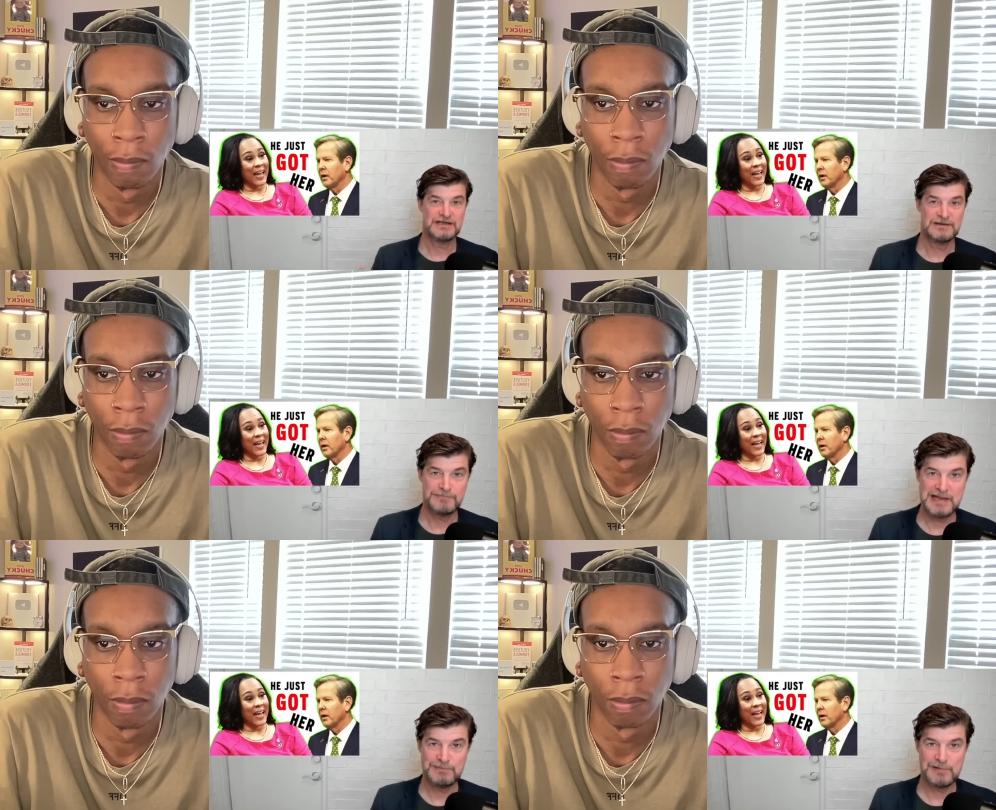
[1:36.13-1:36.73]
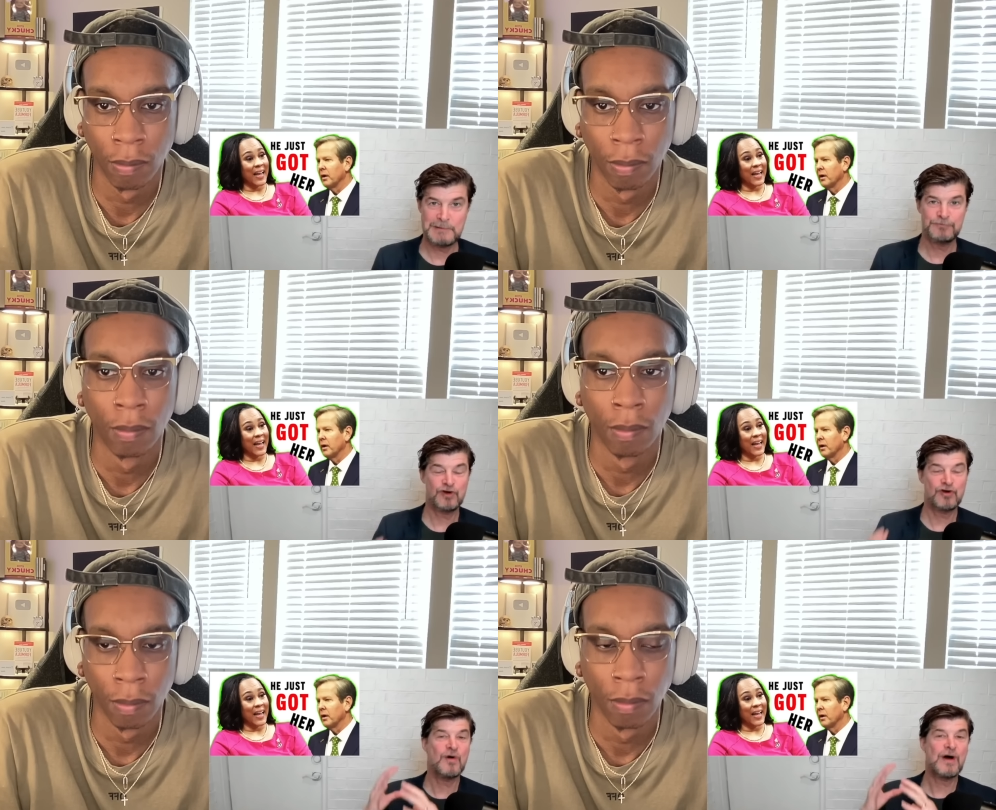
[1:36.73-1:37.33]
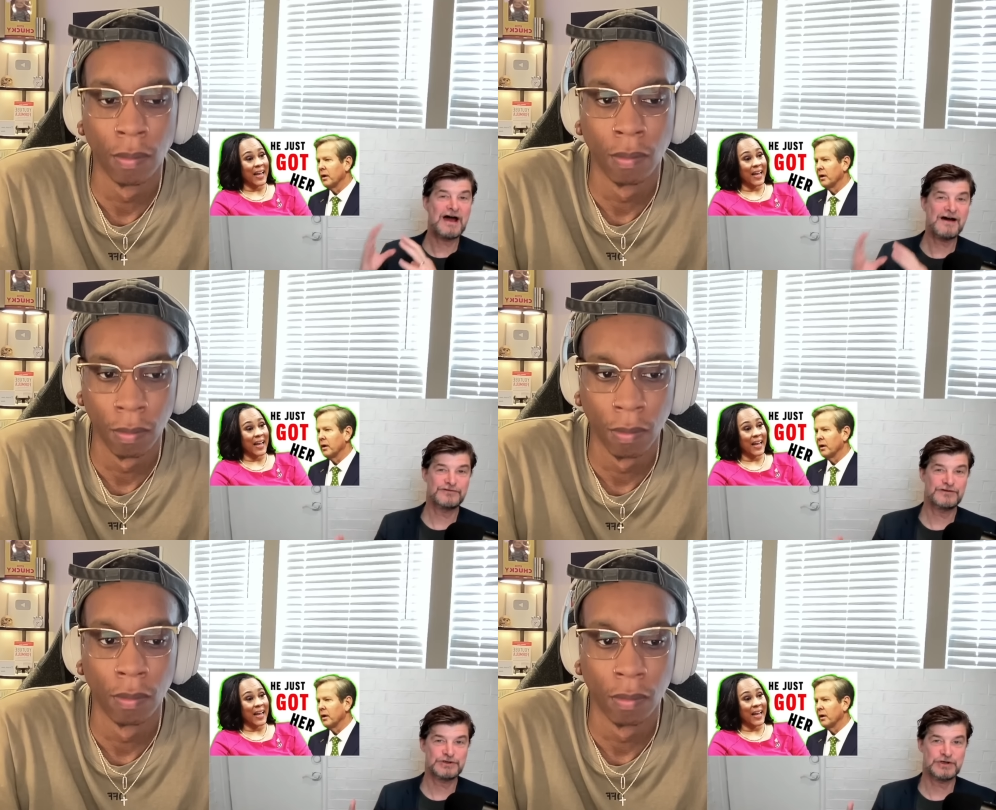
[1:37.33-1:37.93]
Speaker 1: people to go after
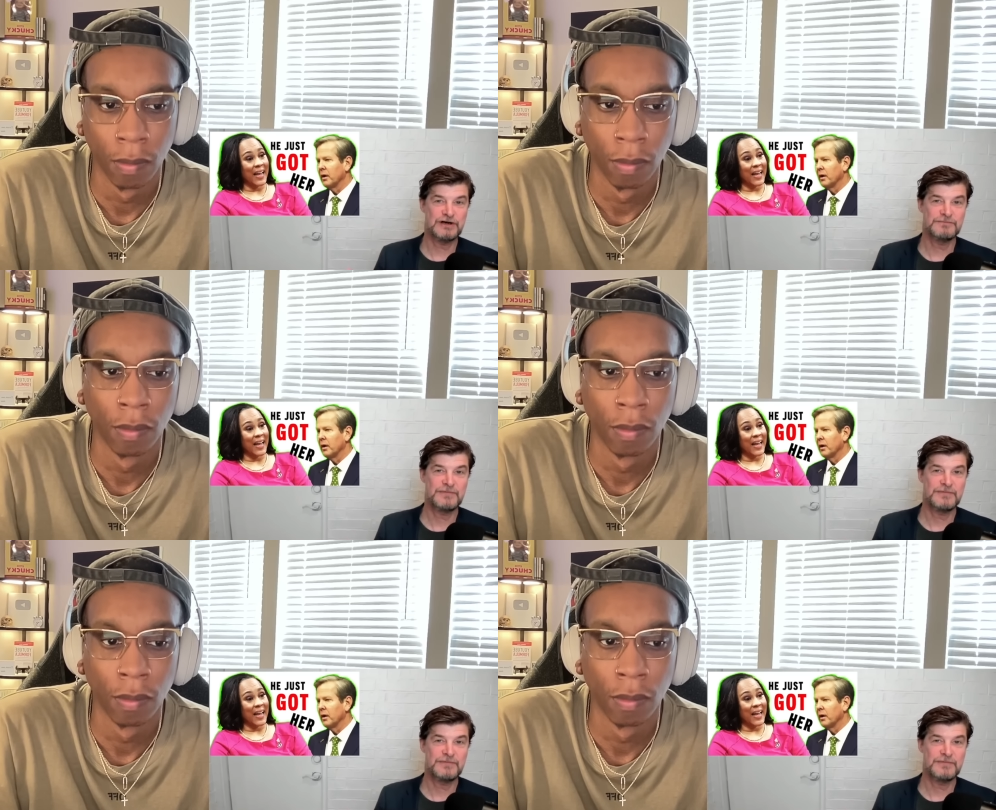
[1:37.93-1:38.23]
Trump,